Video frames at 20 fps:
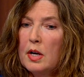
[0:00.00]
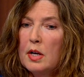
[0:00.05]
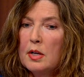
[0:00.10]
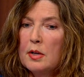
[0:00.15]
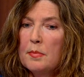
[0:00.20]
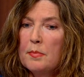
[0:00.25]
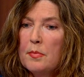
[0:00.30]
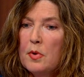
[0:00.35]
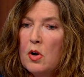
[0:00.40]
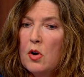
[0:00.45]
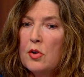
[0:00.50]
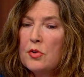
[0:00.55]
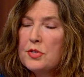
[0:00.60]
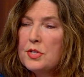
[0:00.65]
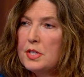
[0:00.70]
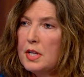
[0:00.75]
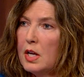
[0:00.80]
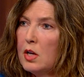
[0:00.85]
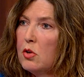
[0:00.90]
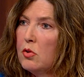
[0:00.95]
um, all
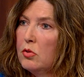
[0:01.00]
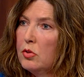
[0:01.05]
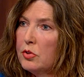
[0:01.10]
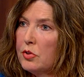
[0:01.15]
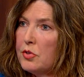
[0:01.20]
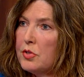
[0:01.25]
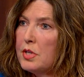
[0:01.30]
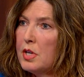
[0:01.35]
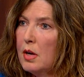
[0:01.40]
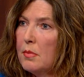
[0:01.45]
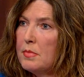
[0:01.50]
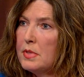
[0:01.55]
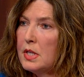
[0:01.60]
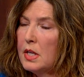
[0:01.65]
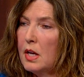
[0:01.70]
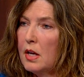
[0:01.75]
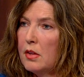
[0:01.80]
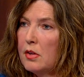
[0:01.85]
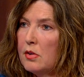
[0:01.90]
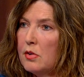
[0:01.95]
stakeholders come
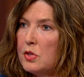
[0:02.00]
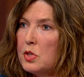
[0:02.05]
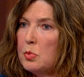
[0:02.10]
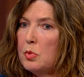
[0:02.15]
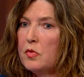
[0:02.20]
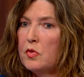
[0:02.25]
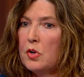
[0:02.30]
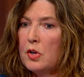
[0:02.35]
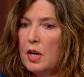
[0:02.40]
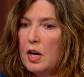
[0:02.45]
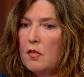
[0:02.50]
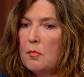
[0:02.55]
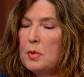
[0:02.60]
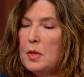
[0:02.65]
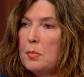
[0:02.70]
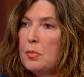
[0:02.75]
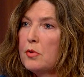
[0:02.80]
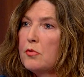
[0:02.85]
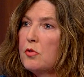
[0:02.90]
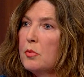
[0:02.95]
together. So we're going to have
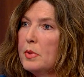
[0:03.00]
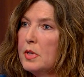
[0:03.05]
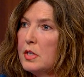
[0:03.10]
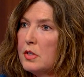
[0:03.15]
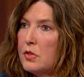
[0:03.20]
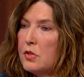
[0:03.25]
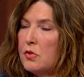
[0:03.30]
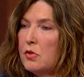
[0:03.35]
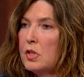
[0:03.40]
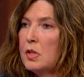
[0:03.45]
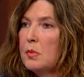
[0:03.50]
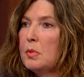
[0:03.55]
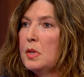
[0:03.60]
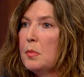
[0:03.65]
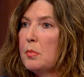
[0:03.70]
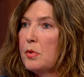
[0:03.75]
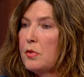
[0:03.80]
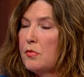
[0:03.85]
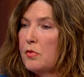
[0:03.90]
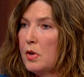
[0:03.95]
people from industry,
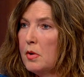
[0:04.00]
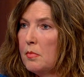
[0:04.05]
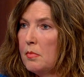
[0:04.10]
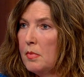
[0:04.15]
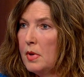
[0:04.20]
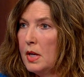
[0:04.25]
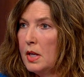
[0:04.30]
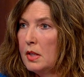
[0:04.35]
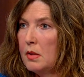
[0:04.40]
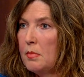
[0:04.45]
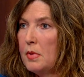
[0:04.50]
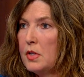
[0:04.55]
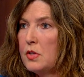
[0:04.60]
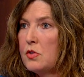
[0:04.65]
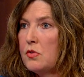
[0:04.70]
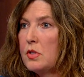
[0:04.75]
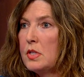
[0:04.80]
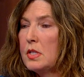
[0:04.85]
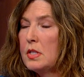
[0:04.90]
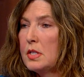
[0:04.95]
people from
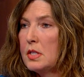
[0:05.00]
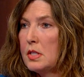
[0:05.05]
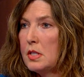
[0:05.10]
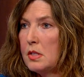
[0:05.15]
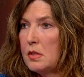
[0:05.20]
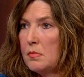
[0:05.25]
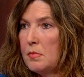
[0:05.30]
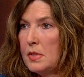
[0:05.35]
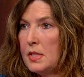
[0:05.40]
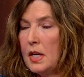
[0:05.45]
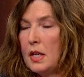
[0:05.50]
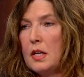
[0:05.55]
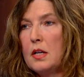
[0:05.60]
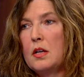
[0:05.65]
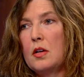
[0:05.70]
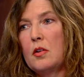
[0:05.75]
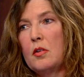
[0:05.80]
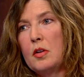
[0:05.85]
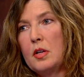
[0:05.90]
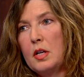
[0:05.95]
elementary system,
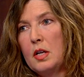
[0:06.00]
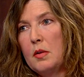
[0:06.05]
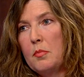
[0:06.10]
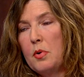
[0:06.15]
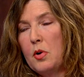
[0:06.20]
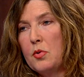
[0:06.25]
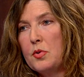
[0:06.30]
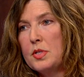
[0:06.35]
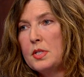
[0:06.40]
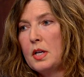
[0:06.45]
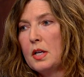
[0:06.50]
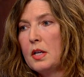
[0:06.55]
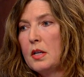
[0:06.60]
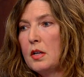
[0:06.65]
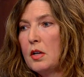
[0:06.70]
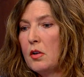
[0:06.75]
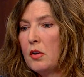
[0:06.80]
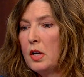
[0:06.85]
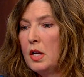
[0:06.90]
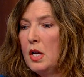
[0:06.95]
secondary,
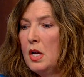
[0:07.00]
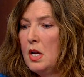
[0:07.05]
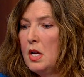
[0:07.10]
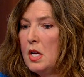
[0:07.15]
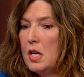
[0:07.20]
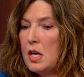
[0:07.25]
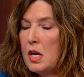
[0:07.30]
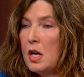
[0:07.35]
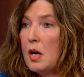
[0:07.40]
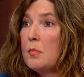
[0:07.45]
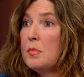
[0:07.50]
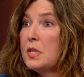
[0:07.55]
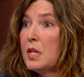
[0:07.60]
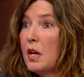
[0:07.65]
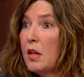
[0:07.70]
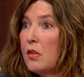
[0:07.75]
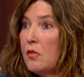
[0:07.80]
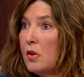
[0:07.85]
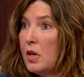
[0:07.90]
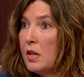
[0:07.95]
post-secondary, come
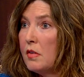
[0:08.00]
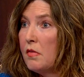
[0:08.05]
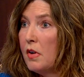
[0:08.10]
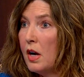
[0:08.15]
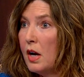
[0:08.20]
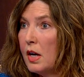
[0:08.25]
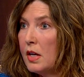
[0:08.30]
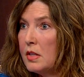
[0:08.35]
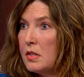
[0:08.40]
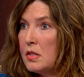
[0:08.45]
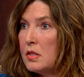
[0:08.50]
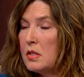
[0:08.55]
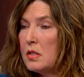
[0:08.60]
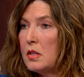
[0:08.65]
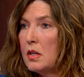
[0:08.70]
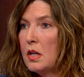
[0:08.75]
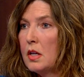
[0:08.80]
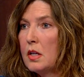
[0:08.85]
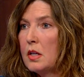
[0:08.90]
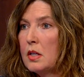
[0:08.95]
together and advise
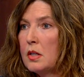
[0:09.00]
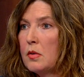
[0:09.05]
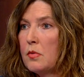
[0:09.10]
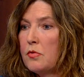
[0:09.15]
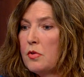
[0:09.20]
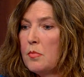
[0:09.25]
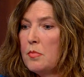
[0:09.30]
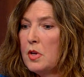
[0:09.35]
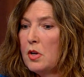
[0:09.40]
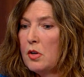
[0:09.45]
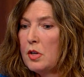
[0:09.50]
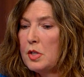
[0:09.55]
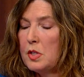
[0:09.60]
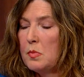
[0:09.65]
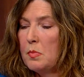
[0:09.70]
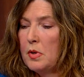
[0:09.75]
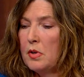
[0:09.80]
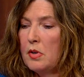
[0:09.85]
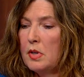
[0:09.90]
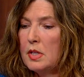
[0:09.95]
uh, from their
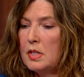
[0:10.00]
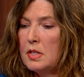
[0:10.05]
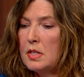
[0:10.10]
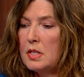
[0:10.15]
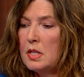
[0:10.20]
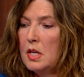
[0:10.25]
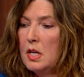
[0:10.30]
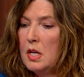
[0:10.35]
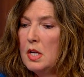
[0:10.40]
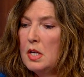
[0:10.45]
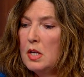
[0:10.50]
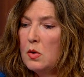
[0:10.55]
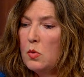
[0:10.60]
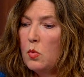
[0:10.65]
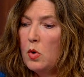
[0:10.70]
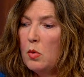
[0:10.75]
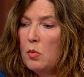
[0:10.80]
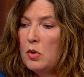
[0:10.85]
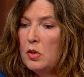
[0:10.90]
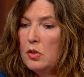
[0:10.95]
experience.
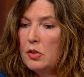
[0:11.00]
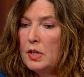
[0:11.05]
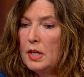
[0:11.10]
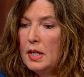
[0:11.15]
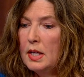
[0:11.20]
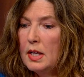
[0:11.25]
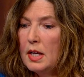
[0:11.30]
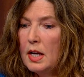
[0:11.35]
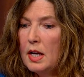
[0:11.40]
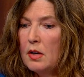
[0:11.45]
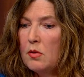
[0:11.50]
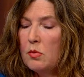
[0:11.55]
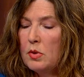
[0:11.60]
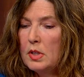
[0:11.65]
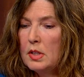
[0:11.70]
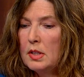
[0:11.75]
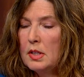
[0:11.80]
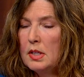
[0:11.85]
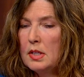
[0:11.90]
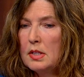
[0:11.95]
What we're looking at
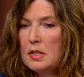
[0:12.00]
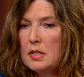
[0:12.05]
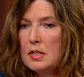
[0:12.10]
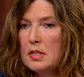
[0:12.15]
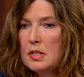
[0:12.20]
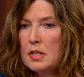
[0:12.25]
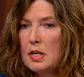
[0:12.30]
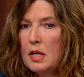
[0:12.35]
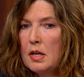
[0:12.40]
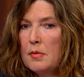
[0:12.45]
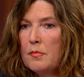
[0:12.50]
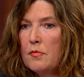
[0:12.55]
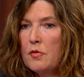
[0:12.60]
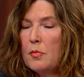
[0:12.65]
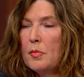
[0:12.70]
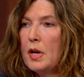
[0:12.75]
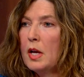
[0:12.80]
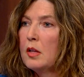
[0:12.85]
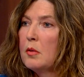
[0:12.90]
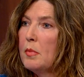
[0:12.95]
really is um,
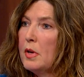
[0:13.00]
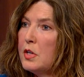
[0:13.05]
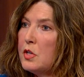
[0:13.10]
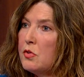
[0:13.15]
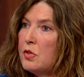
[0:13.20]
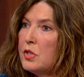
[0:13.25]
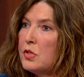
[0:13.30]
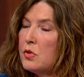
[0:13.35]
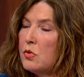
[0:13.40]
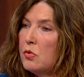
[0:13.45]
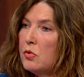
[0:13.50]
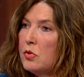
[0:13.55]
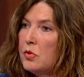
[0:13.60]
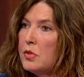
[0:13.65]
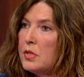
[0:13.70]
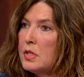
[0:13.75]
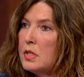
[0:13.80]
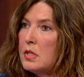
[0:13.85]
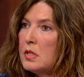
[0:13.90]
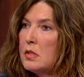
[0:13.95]
from the elementary school
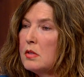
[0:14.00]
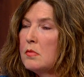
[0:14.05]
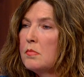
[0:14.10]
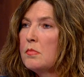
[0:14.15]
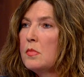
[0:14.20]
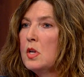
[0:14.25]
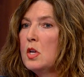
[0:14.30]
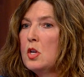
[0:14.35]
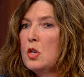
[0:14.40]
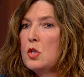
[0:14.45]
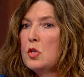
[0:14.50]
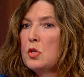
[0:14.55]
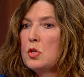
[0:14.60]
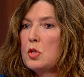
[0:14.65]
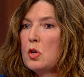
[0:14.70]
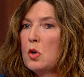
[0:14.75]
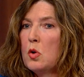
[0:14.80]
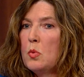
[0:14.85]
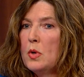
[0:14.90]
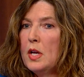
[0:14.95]
system.
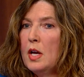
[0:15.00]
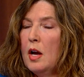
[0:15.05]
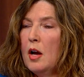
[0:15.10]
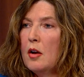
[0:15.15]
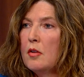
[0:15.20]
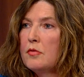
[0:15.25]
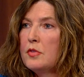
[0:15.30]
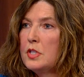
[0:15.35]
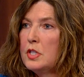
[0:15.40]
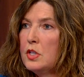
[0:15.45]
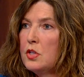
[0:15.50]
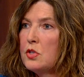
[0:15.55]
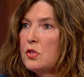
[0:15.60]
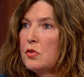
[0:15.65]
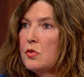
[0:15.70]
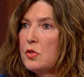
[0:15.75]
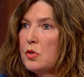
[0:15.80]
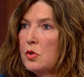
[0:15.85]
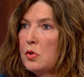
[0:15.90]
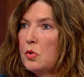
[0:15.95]
So we have
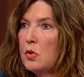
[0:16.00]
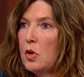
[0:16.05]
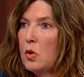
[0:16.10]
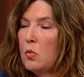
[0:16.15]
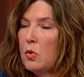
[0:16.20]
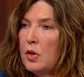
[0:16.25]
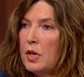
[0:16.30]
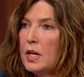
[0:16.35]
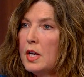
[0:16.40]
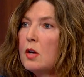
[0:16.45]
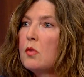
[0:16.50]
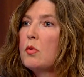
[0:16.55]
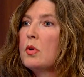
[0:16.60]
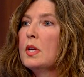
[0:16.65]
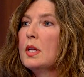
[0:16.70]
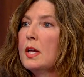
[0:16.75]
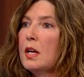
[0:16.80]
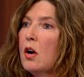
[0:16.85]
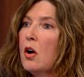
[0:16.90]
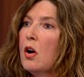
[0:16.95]
teachers who are working
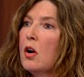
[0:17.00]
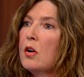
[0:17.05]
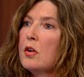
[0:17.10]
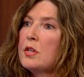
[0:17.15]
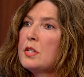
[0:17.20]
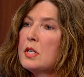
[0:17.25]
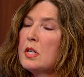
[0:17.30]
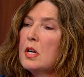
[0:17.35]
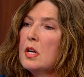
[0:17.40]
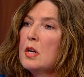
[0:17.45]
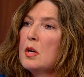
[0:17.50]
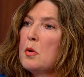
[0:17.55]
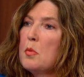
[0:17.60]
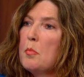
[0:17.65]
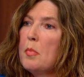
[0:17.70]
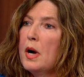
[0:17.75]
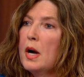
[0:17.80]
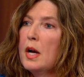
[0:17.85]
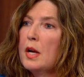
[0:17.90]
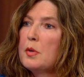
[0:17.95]
really hard,
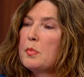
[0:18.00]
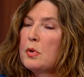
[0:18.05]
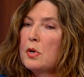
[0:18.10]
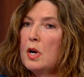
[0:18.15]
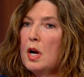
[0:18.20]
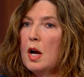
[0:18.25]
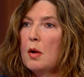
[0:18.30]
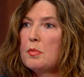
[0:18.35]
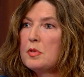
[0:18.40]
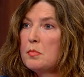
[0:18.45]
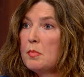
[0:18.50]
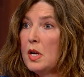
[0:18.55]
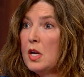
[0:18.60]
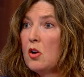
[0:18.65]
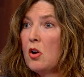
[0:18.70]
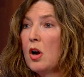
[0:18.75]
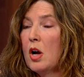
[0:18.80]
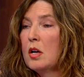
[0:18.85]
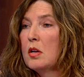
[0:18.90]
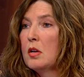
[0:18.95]
but perhaps may
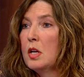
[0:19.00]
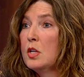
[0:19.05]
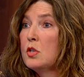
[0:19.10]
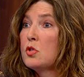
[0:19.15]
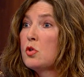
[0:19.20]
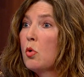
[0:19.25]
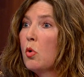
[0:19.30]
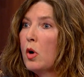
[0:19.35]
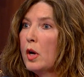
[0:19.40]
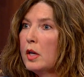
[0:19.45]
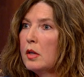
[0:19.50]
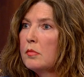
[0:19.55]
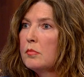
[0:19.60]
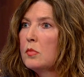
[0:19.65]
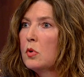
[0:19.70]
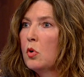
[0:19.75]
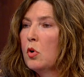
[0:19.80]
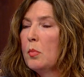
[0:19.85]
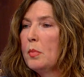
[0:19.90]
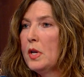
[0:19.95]
not enjoy
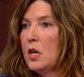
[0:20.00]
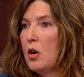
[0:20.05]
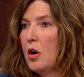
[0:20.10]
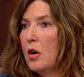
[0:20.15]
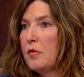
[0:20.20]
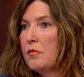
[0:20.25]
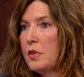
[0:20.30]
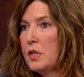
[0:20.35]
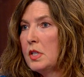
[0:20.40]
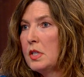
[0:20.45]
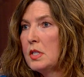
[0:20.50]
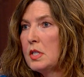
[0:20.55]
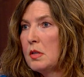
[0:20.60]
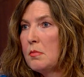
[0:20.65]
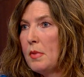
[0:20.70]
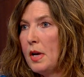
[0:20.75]
or be confident in